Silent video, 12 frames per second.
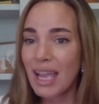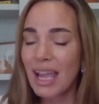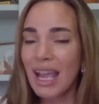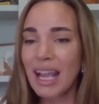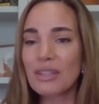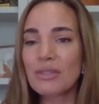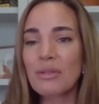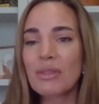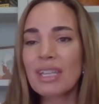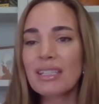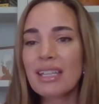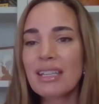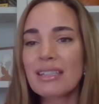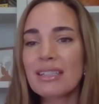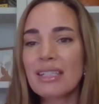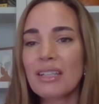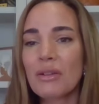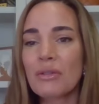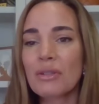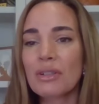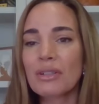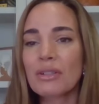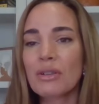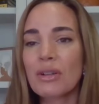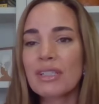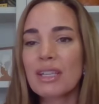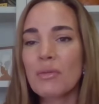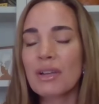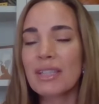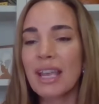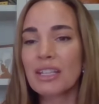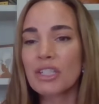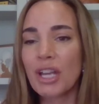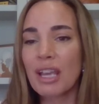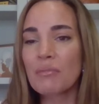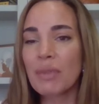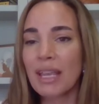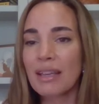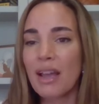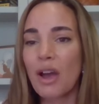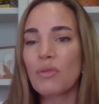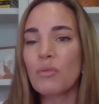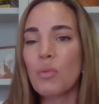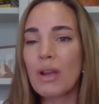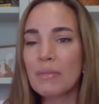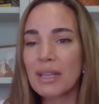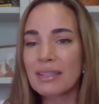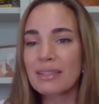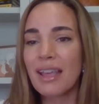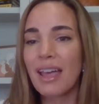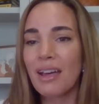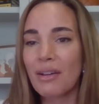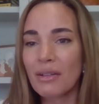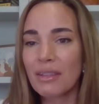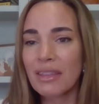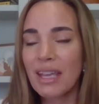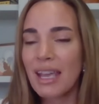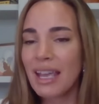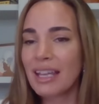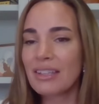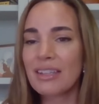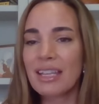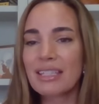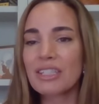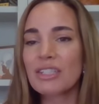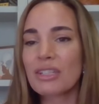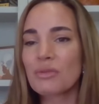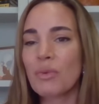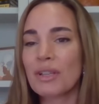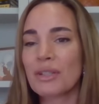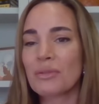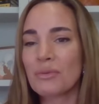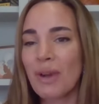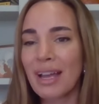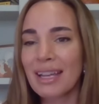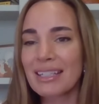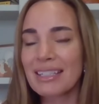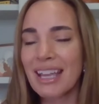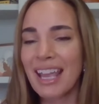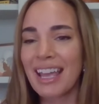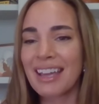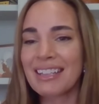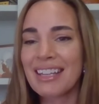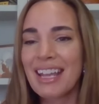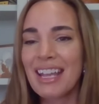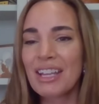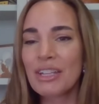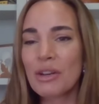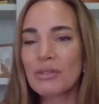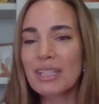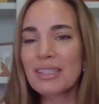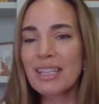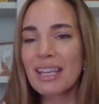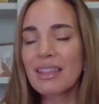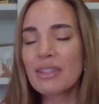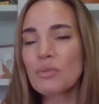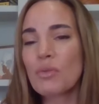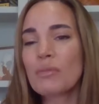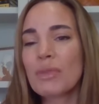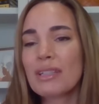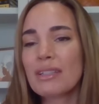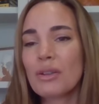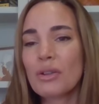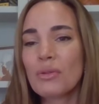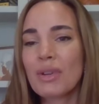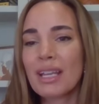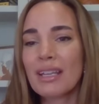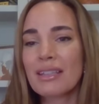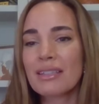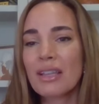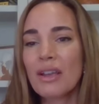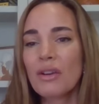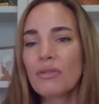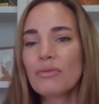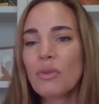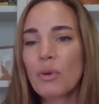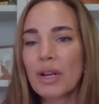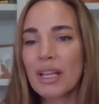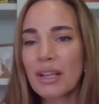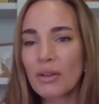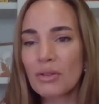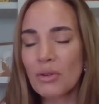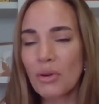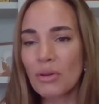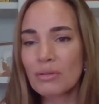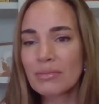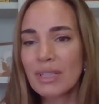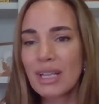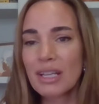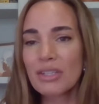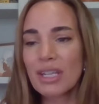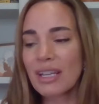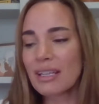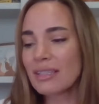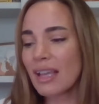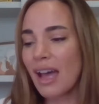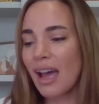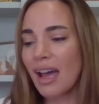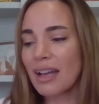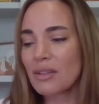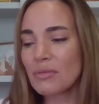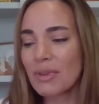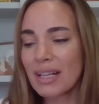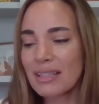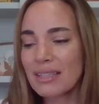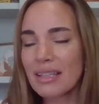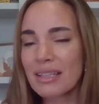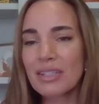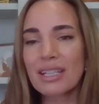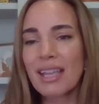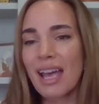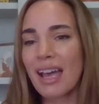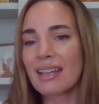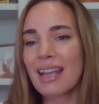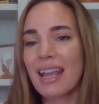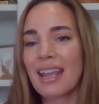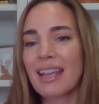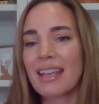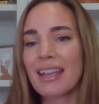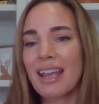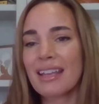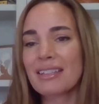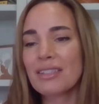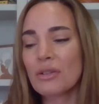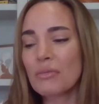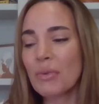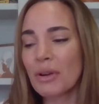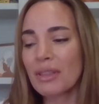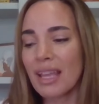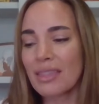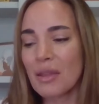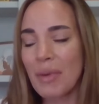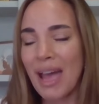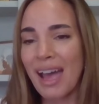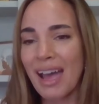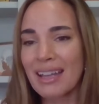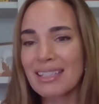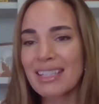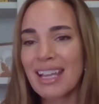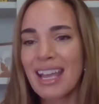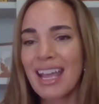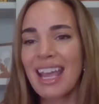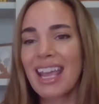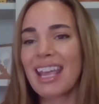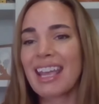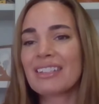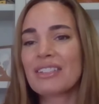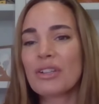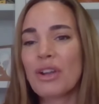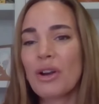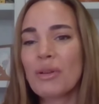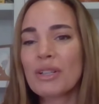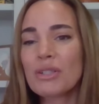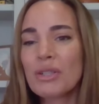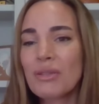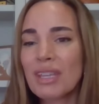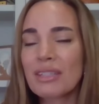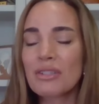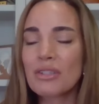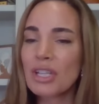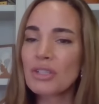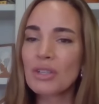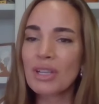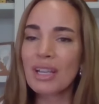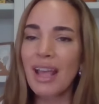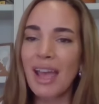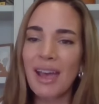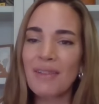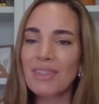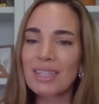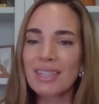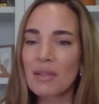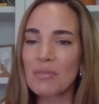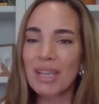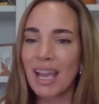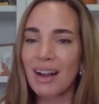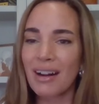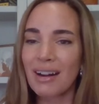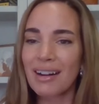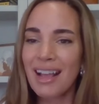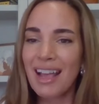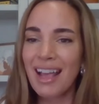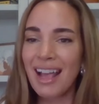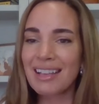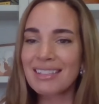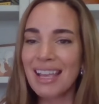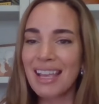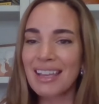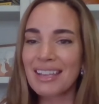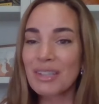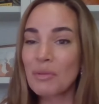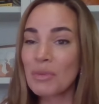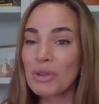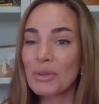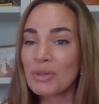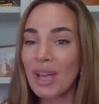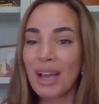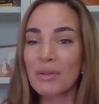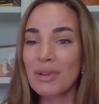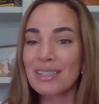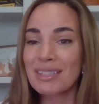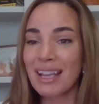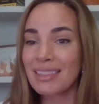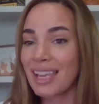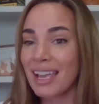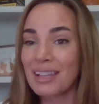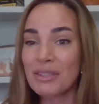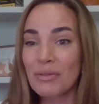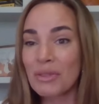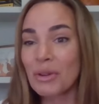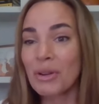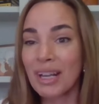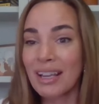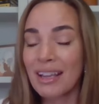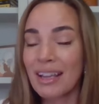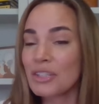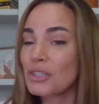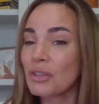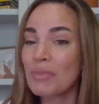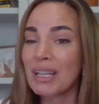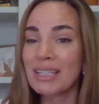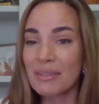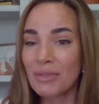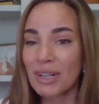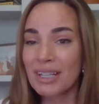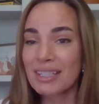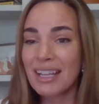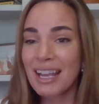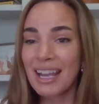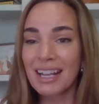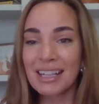And so this is, you know, Krissy was a champion of women's health. It, this just wasn't right. And, you know, to see this woman who is 40 years old, she is high risk. She's had a, a stillbirth in the past. And to go into this, she shouldn't have the same care as a someone who's high risk at the age of 30. It should right. be different. And